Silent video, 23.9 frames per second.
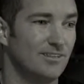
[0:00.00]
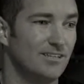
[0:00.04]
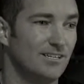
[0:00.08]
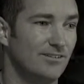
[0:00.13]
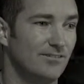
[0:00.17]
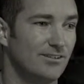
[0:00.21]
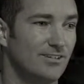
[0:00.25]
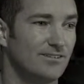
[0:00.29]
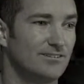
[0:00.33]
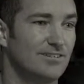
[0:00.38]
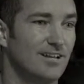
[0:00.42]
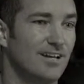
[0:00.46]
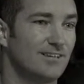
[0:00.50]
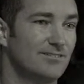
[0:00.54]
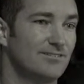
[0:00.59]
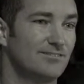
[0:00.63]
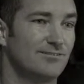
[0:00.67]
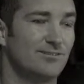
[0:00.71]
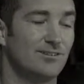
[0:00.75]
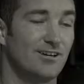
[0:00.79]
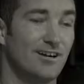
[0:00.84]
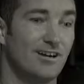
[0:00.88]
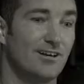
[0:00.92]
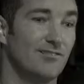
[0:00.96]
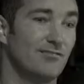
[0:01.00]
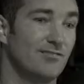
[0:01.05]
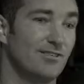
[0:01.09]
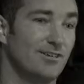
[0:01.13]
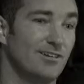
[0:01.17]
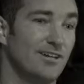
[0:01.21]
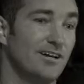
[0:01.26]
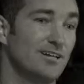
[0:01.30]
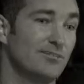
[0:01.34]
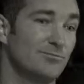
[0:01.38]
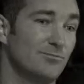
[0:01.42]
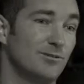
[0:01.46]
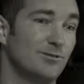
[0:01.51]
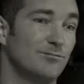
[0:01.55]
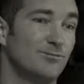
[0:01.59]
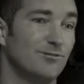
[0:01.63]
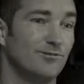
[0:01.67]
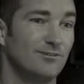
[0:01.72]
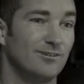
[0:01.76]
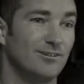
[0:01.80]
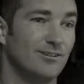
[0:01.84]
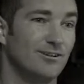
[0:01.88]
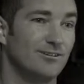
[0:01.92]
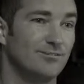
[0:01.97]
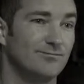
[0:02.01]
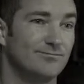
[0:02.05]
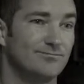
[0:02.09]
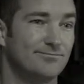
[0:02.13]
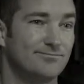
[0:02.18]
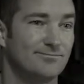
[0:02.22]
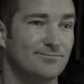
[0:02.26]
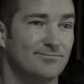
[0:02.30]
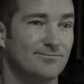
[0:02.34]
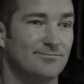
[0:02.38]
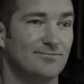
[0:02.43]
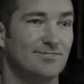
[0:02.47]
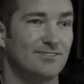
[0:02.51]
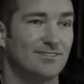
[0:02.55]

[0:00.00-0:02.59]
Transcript: leave it as nice as you can for the next people, you know? Because